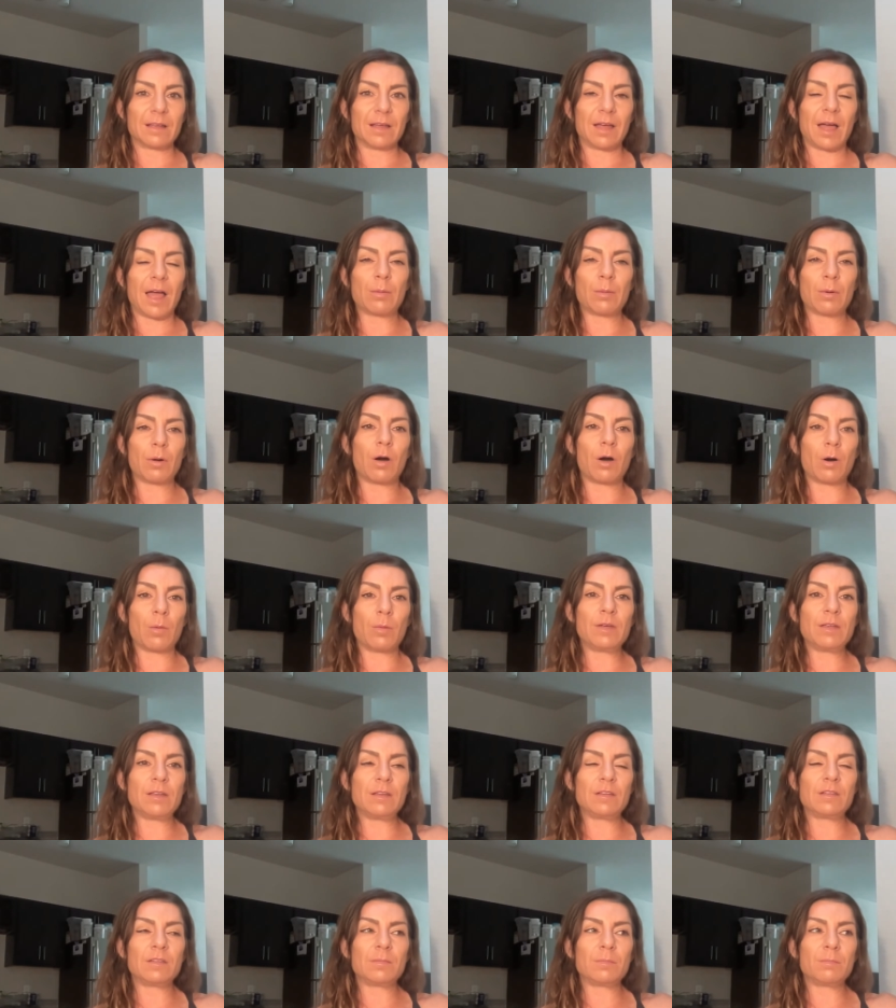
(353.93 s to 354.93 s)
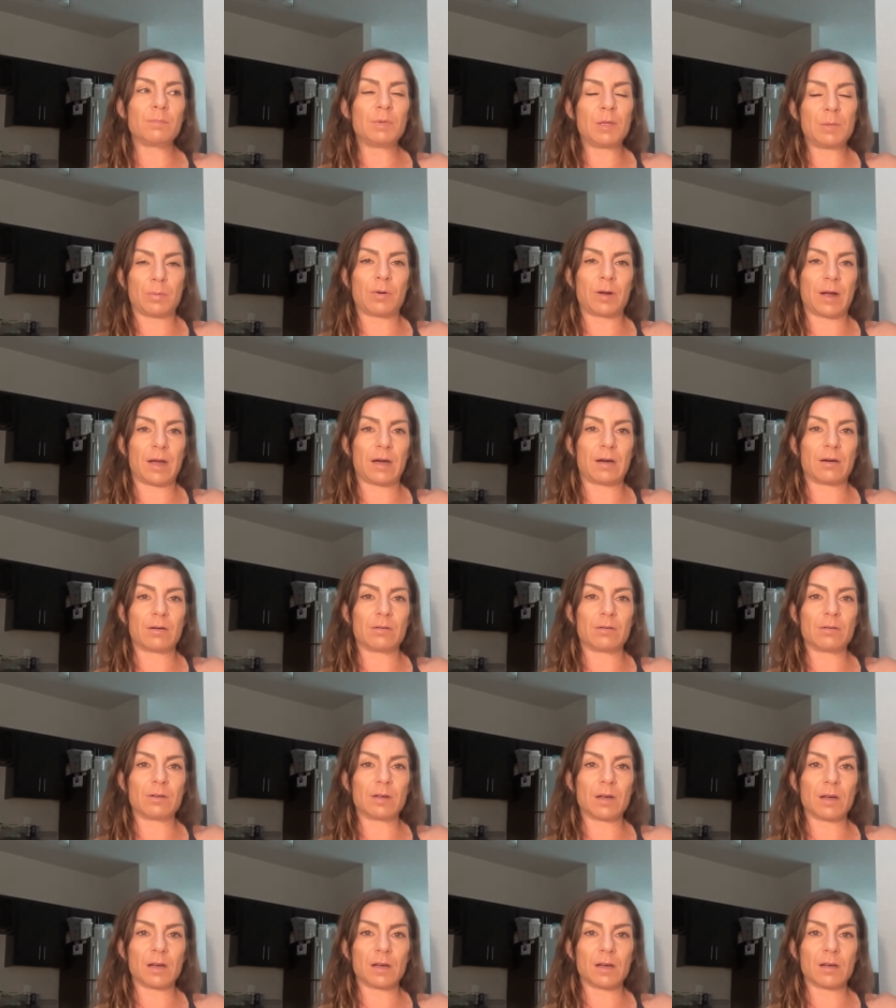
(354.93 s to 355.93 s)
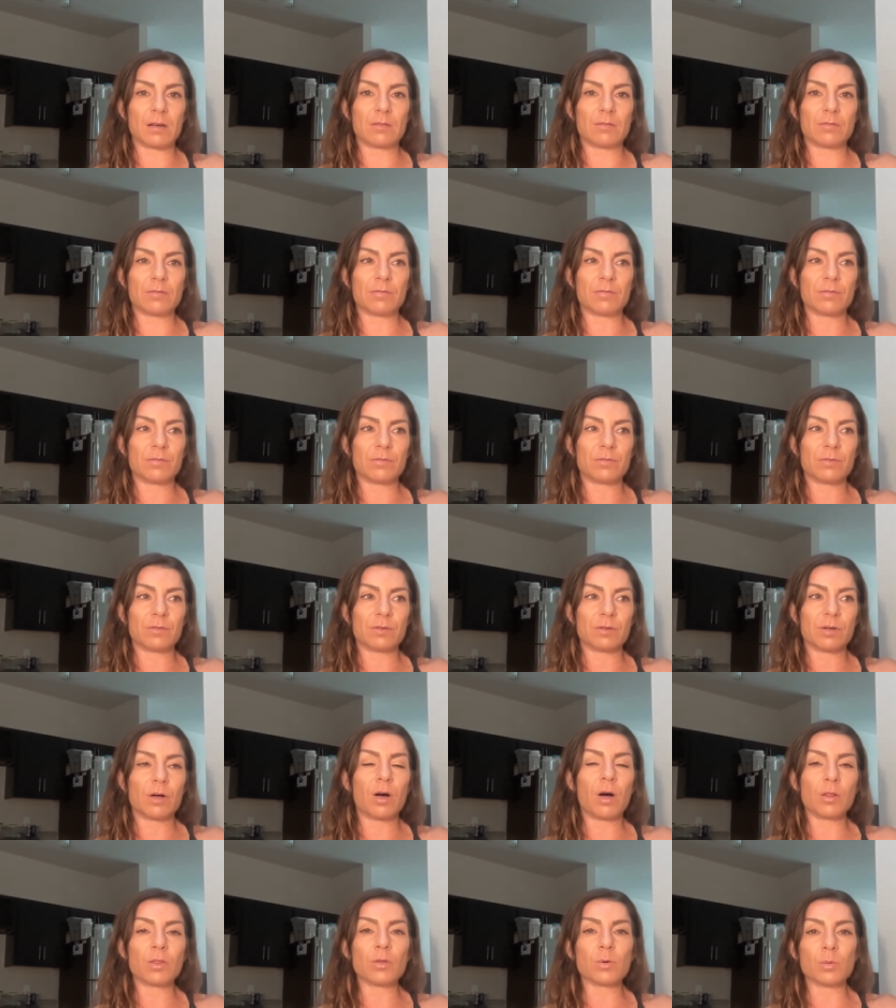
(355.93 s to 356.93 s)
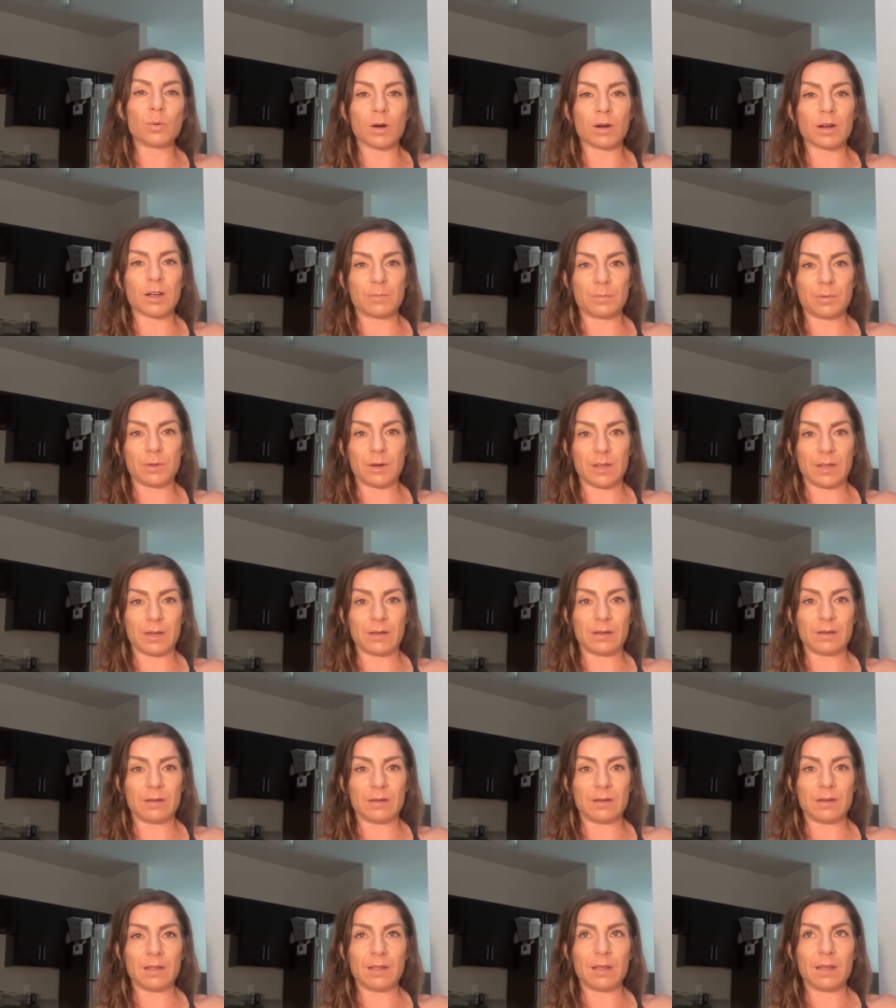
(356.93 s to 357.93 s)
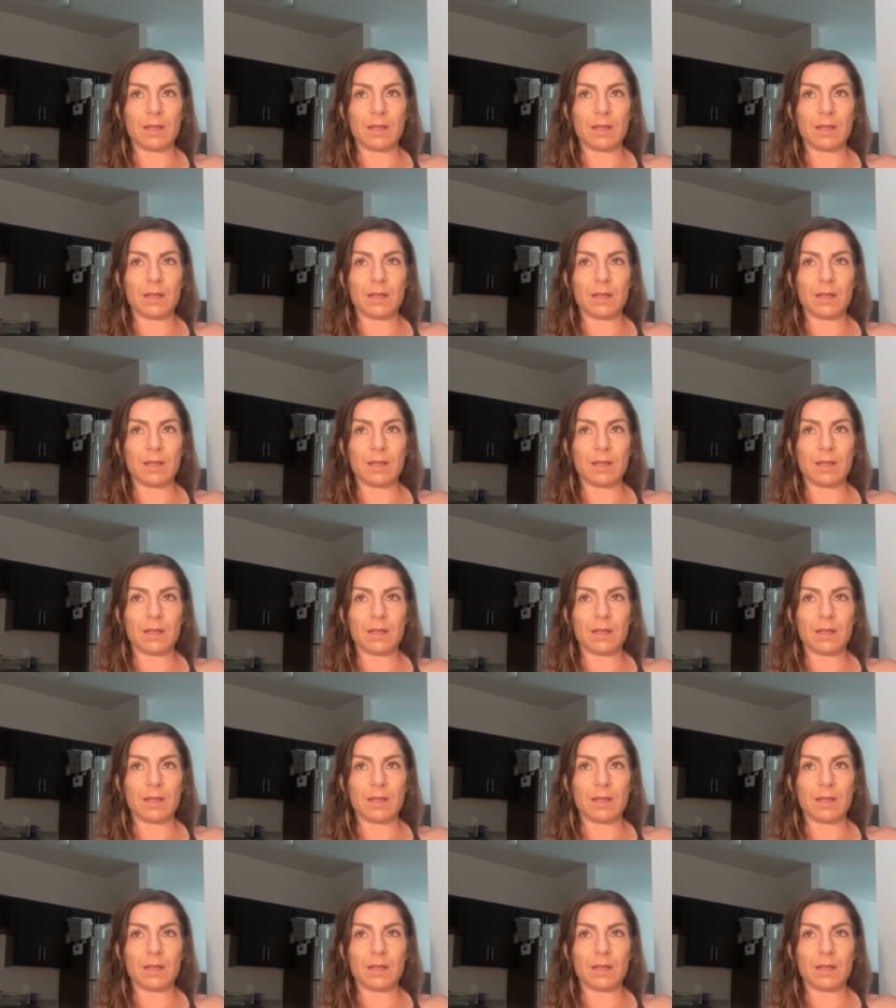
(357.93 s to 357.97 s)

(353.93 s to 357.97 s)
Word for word: I will always be proud of all the work I've put in.